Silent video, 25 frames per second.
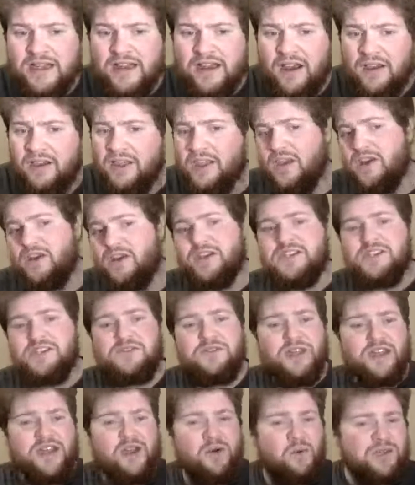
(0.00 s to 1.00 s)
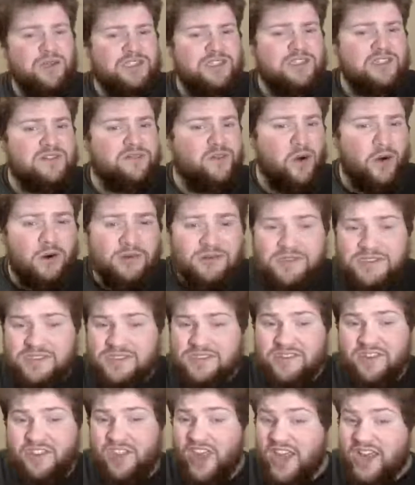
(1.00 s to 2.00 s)
are they going to do like a Wizard of
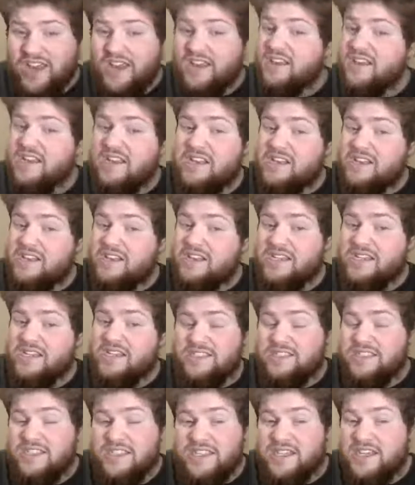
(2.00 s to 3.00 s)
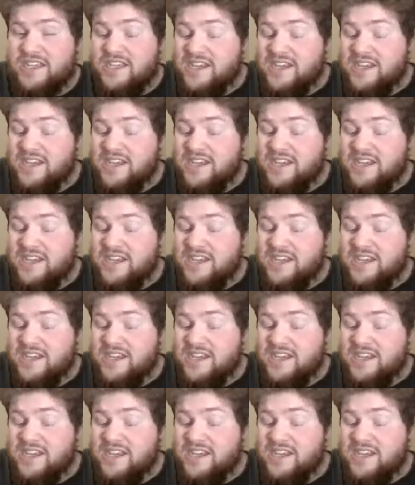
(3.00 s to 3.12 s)
Oz thing in DC?